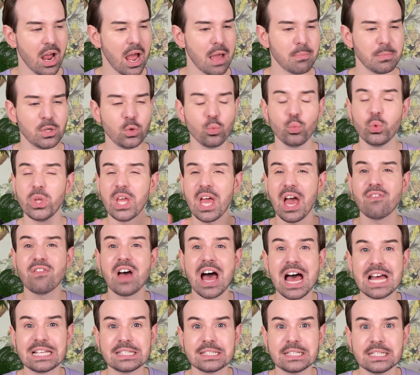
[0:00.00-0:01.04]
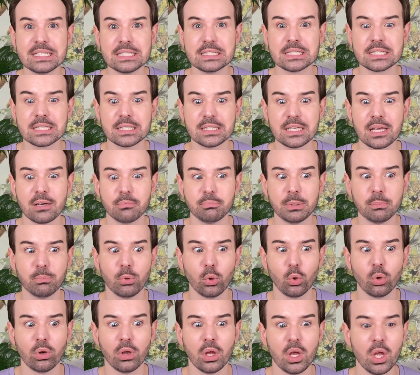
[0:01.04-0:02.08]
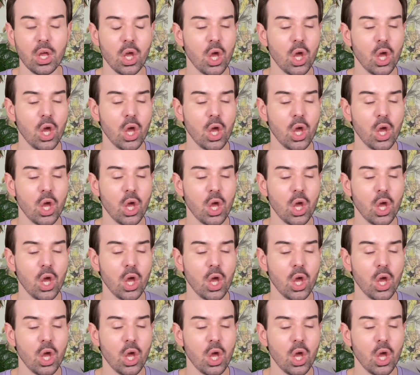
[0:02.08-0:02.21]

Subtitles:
I mean, we have acids now, people.